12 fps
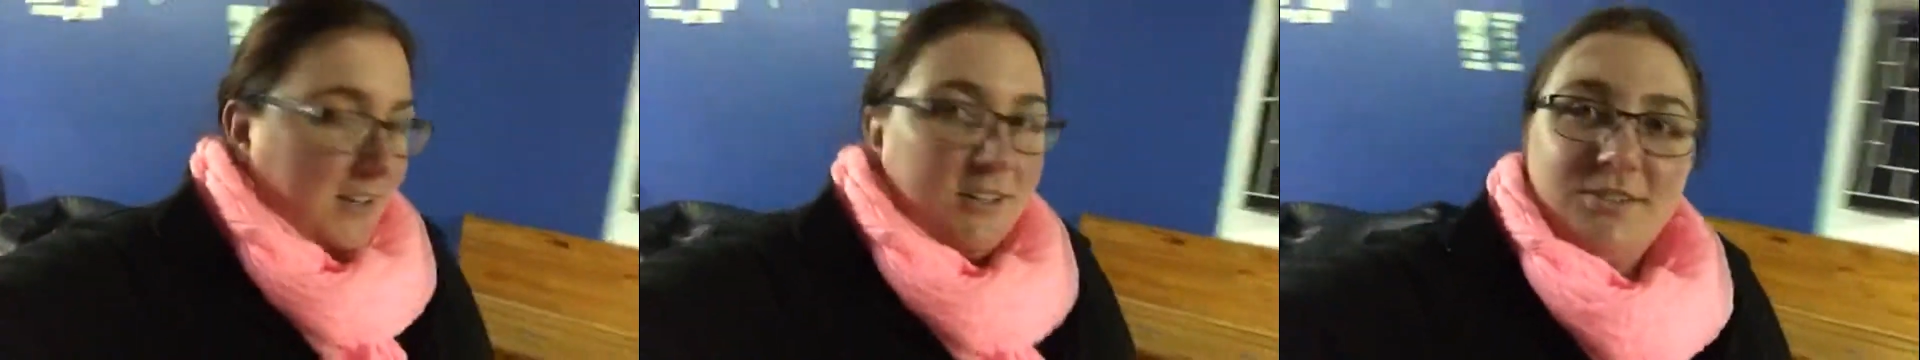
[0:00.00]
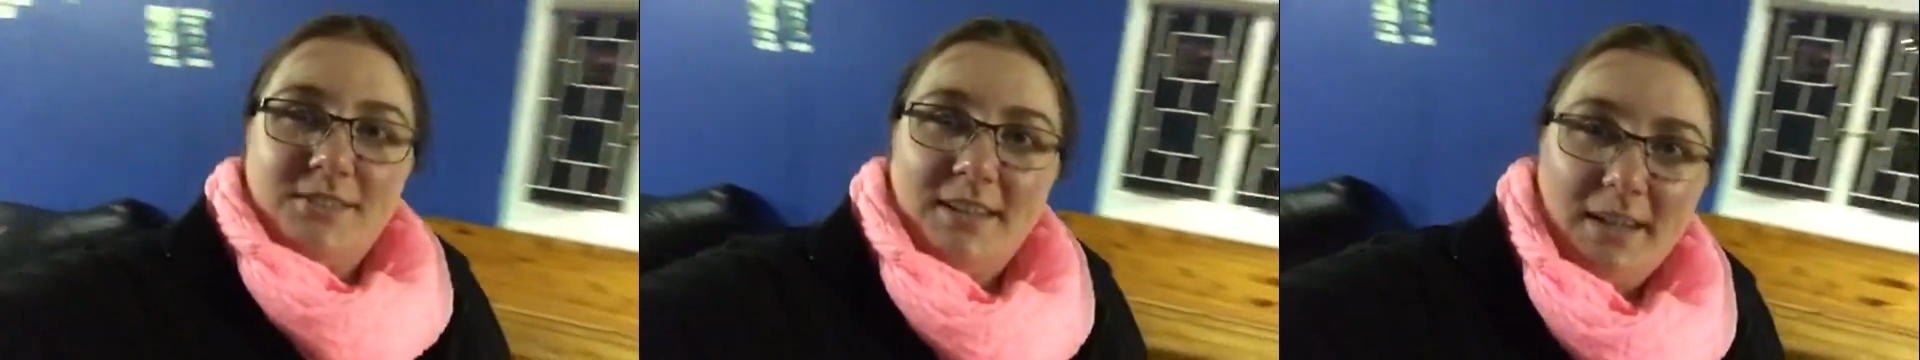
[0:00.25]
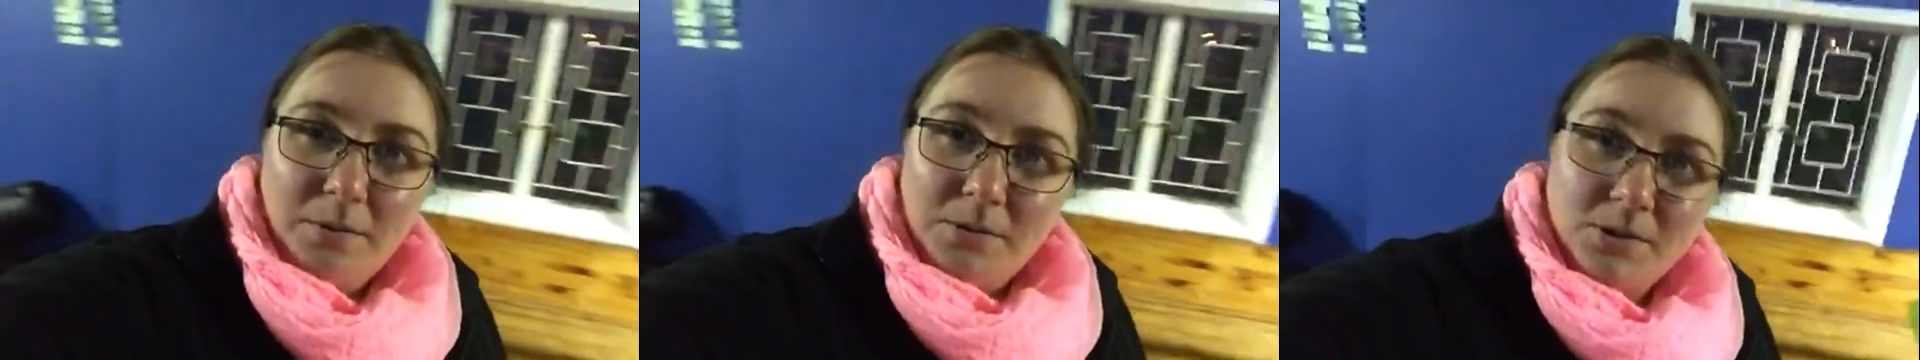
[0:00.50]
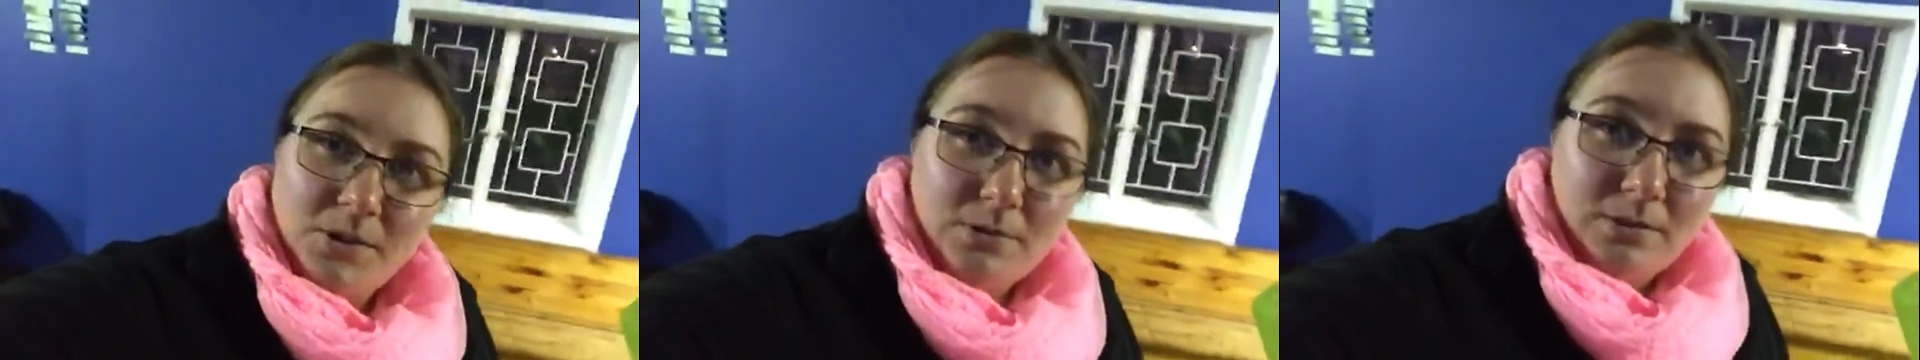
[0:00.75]
Because today
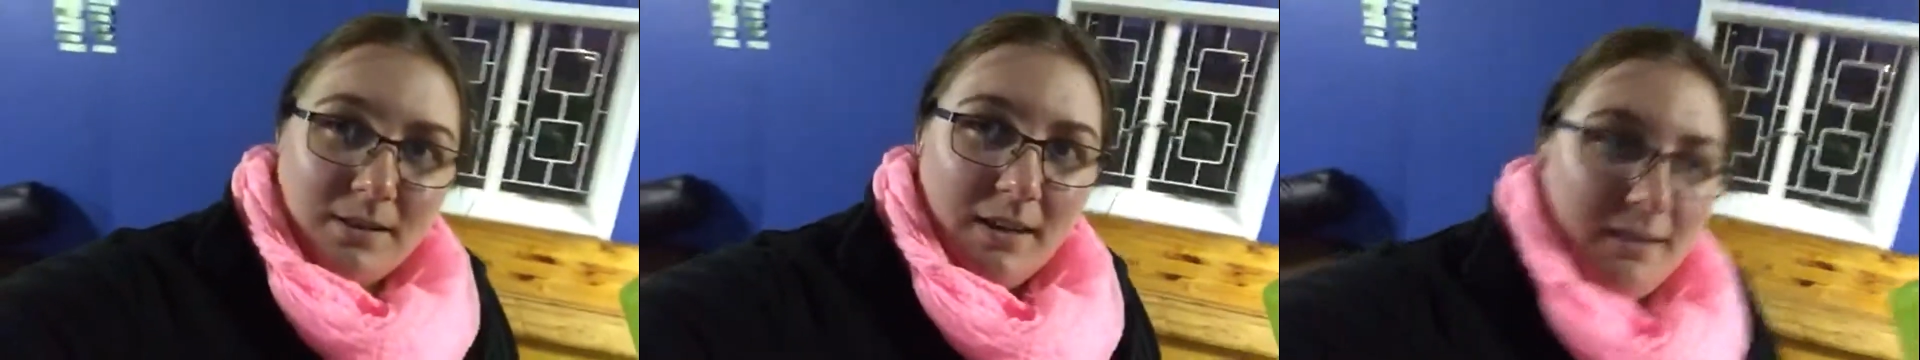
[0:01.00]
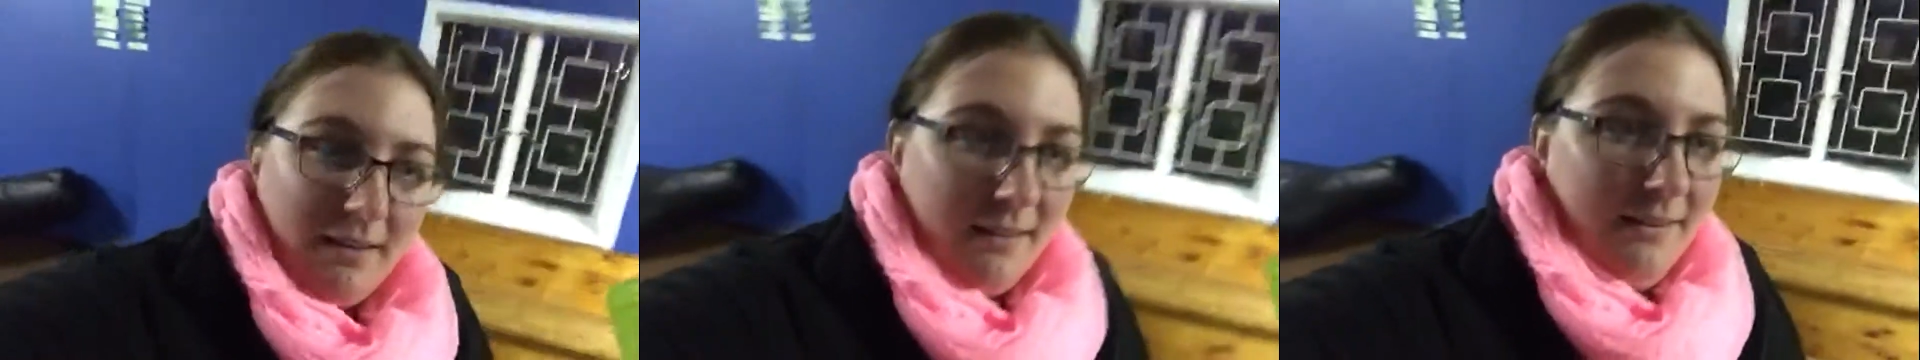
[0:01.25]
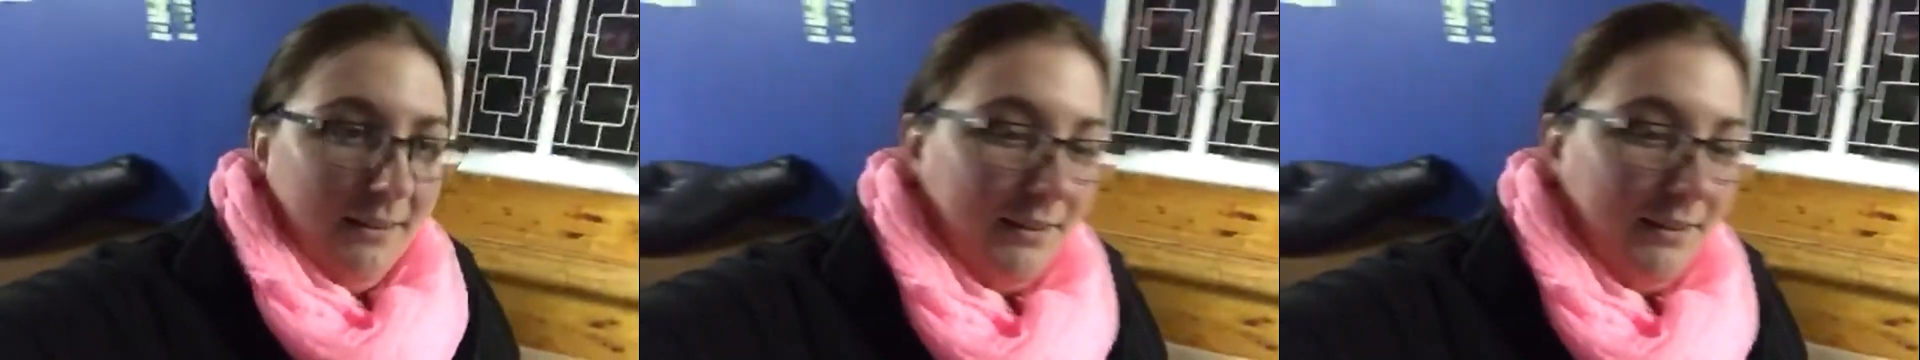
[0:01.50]
was Youth Day.